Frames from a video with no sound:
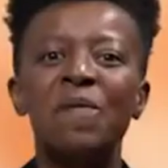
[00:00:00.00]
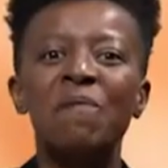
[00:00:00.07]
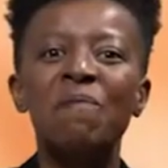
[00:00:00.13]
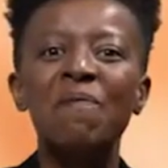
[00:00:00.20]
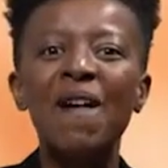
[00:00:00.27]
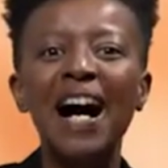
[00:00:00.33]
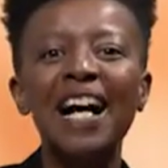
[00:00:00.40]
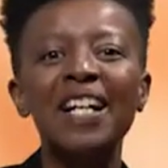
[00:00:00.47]

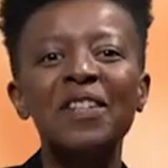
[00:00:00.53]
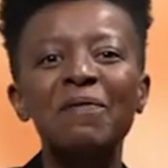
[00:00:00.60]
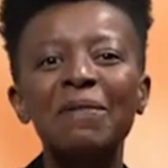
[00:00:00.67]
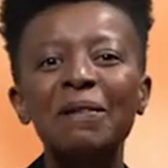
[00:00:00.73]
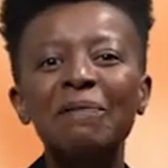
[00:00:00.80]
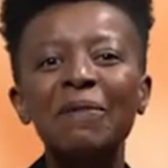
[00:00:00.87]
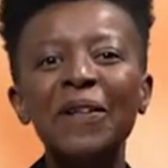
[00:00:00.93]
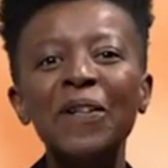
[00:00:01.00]
My
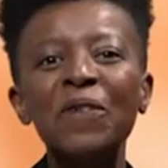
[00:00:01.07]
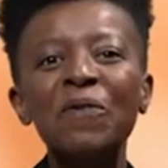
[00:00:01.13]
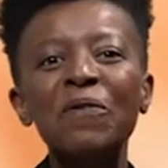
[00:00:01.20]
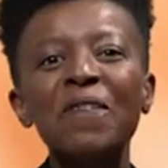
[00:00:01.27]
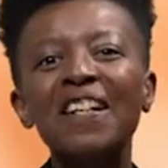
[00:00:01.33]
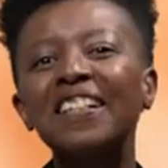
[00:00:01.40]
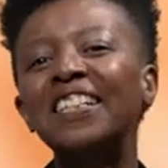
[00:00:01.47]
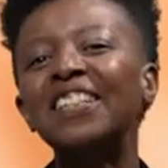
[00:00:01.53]
people,
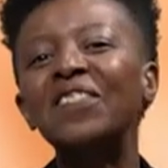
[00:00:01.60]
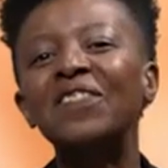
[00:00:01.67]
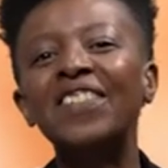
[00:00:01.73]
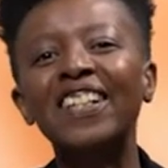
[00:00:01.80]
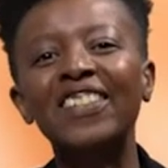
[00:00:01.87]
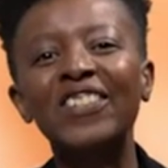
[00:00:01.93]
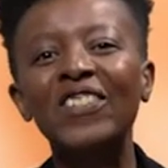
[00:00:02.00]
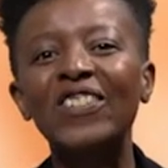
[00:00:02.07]
welcome
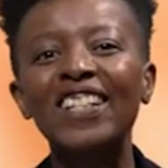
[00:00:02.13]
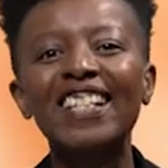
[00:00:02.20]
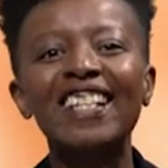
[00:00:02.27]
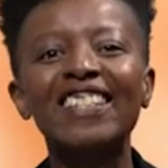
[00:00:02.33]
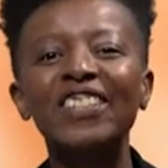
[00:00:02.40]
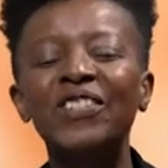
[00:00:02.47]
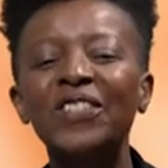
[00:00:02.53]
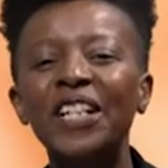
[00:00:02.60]
back to
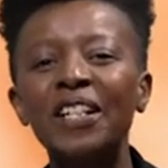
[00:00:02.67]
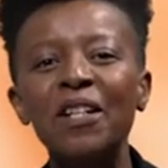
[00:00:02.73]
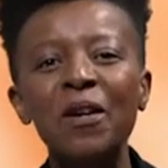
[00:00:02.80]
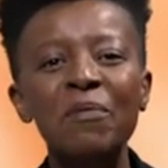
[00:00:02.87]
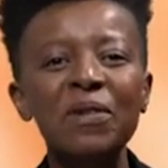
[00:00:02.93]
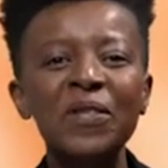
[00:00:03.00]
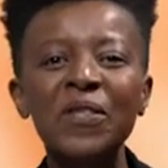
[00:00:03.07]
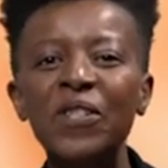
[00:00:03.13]
another great
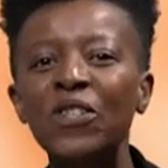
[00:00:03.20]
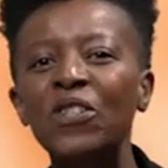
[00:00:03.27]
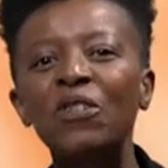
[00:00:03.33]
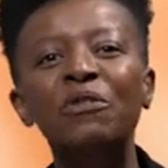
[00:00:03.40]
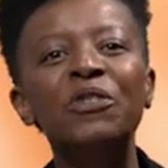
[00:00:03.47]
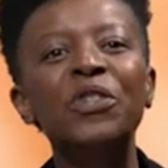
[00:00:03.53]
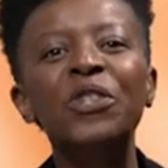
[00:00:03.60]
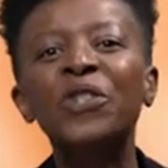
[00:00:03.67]
episode
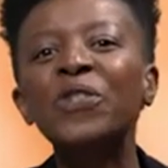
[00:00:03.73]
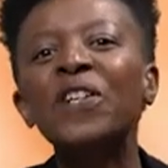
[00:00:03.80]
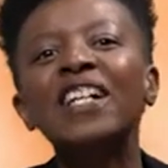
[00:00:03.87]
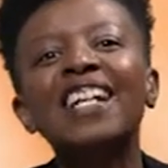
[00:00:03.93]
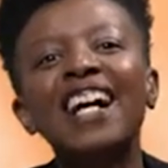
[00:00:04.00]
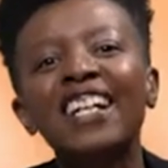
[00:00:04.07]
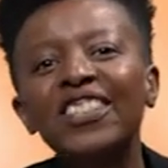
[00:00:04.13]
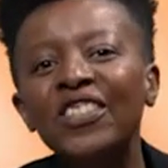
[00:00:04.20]
of You
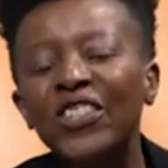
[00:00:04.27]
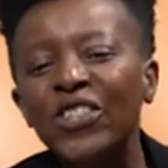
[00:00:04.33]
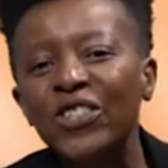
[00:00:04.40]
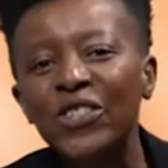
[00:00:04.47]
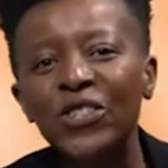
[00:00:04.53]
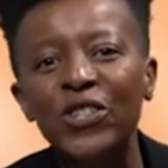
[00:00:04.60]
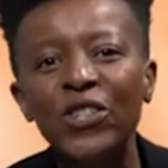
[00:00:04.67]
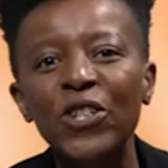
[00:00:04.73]
and I
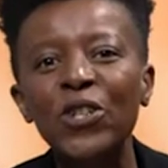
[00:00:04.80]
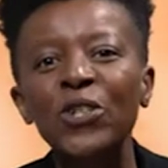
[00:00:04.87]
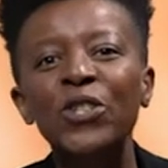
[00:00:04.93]
Talk Show,